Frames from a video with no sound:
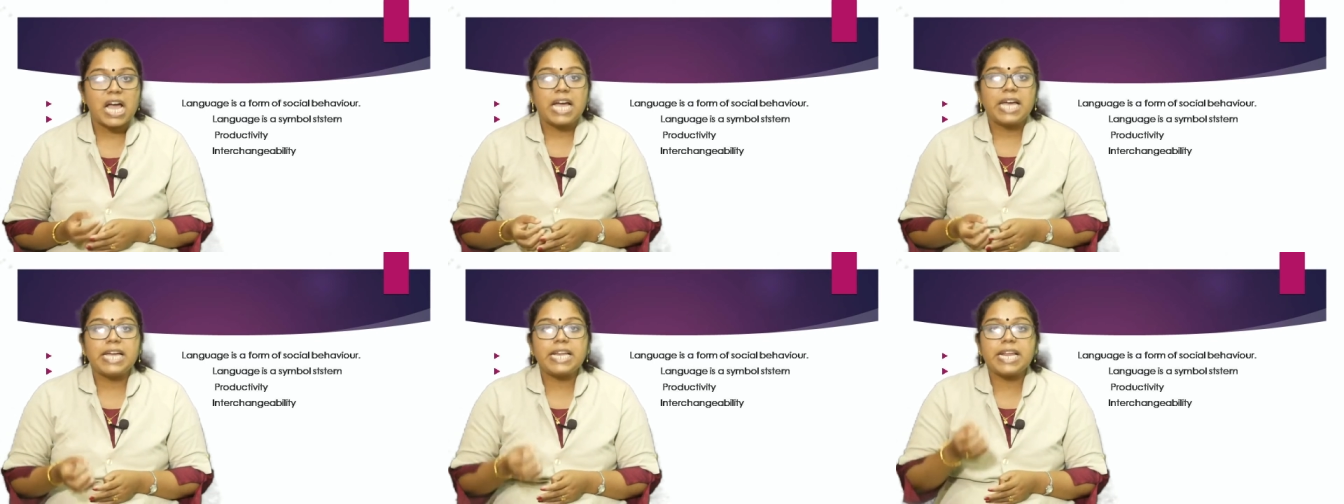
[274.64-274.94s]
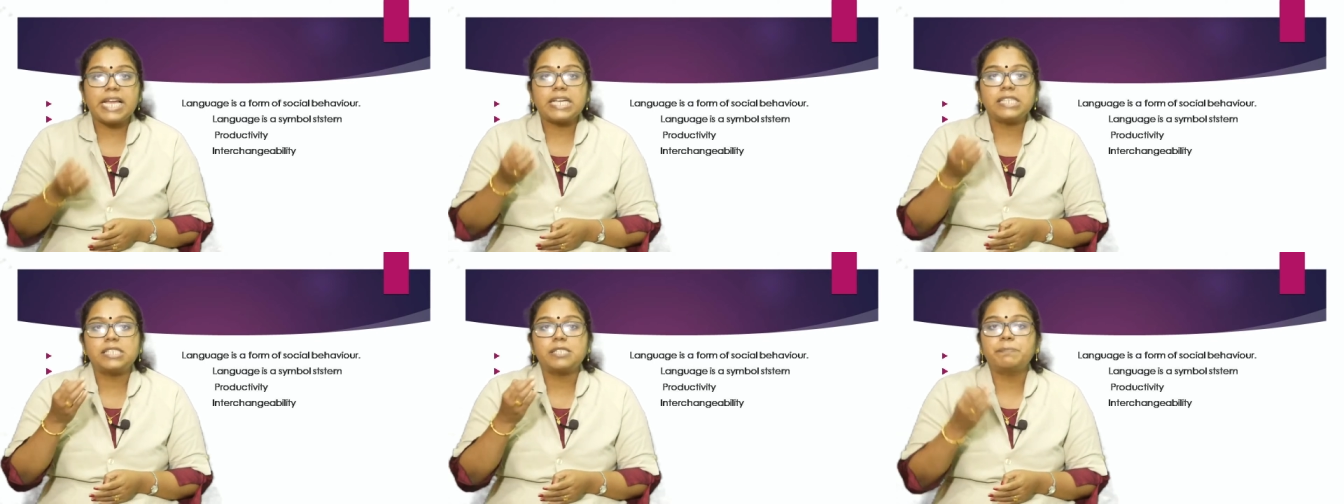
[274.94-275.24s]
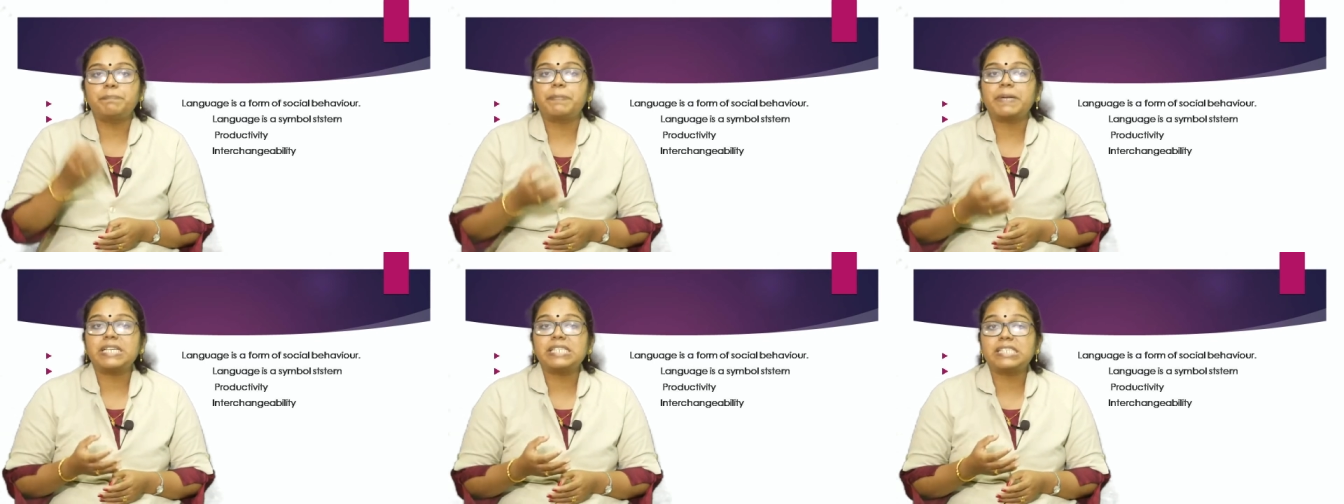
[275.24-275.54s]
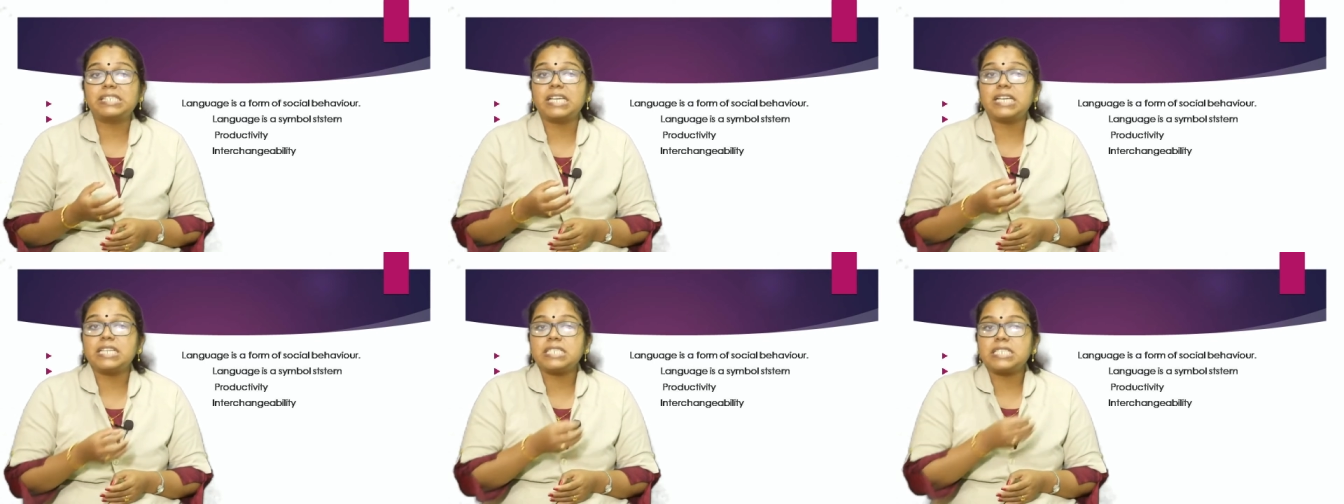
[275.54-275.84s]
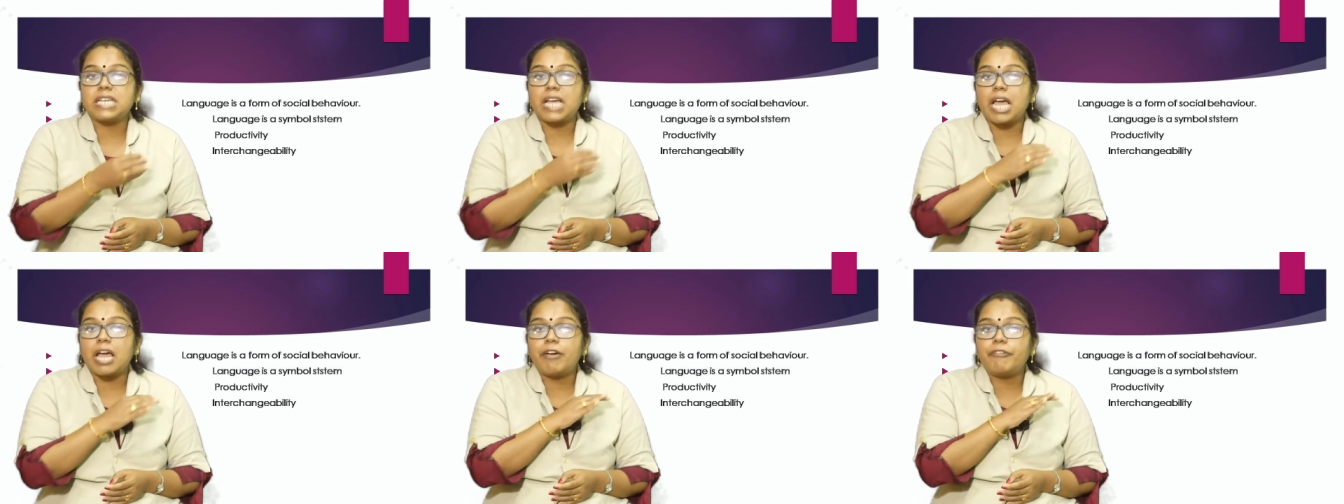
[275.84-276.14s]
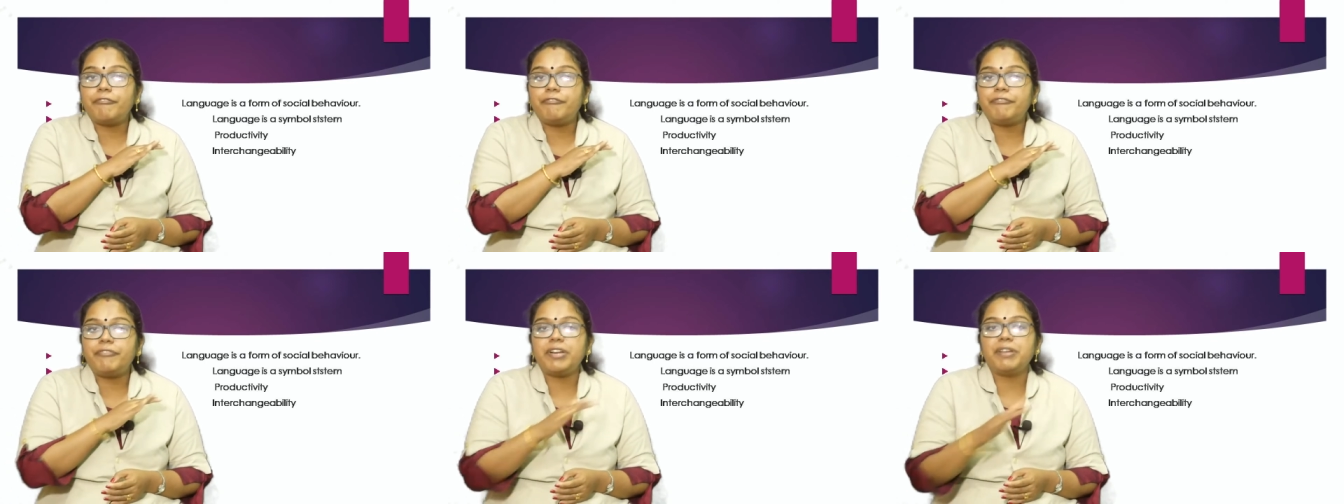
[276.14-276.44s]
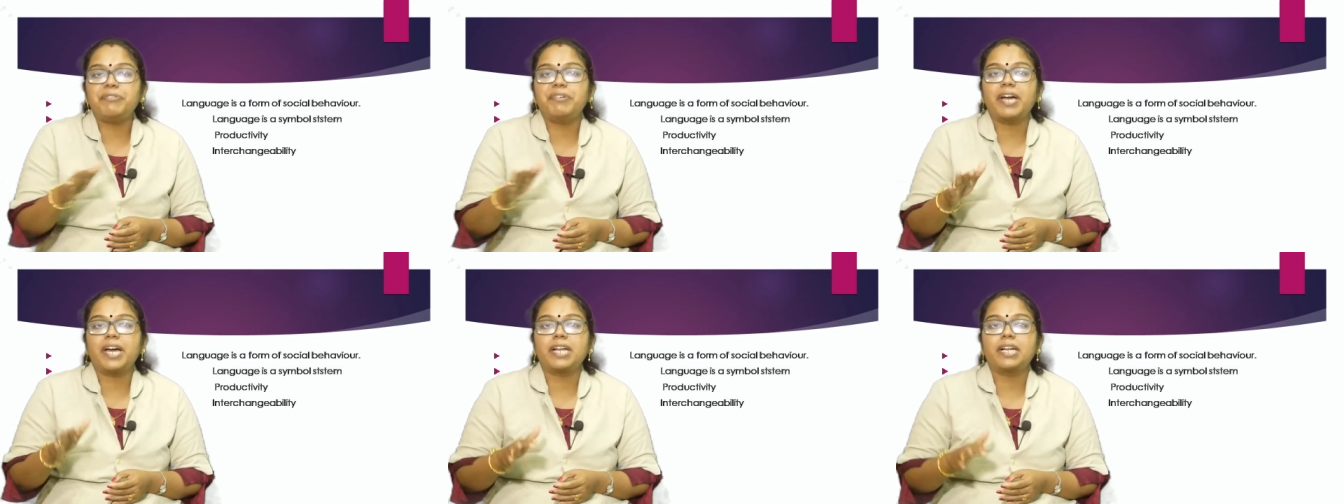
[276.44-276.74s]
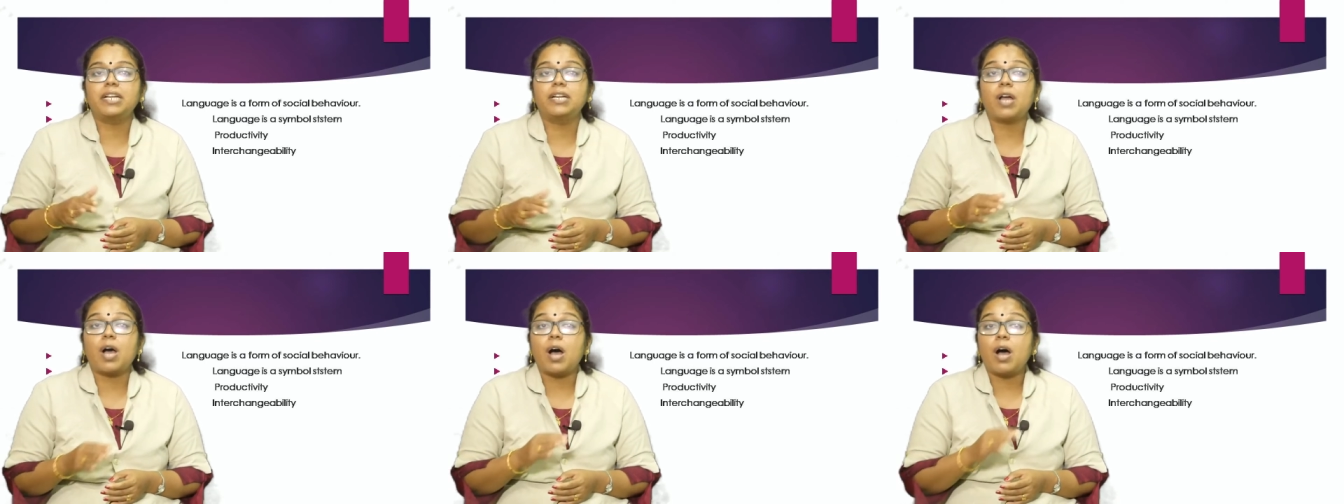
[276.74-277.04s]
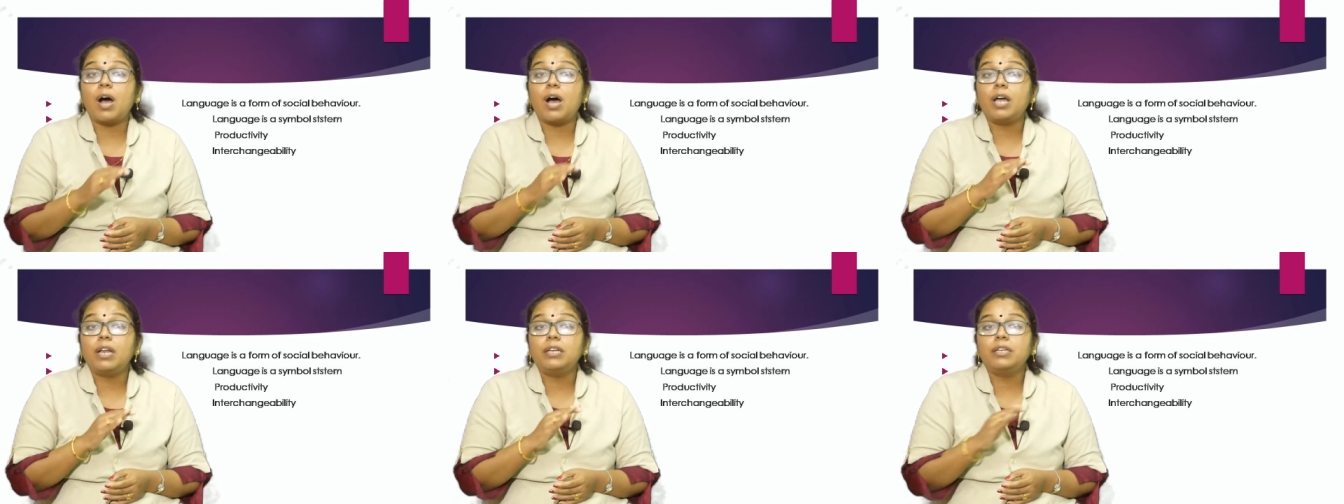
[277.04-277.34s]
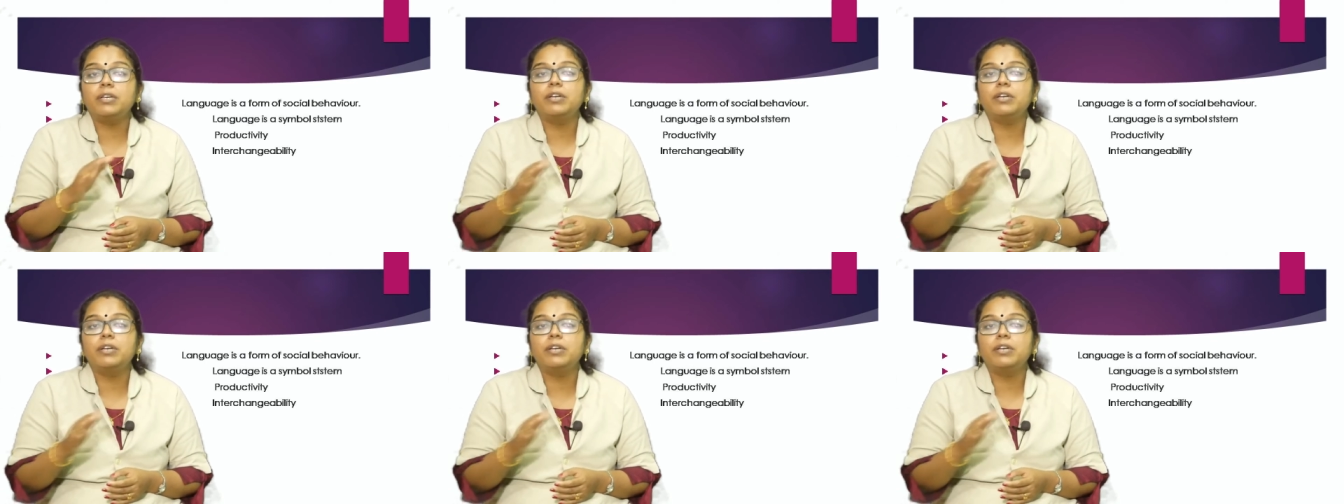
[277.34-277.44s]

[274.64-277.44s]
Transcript: It is present everywhere in all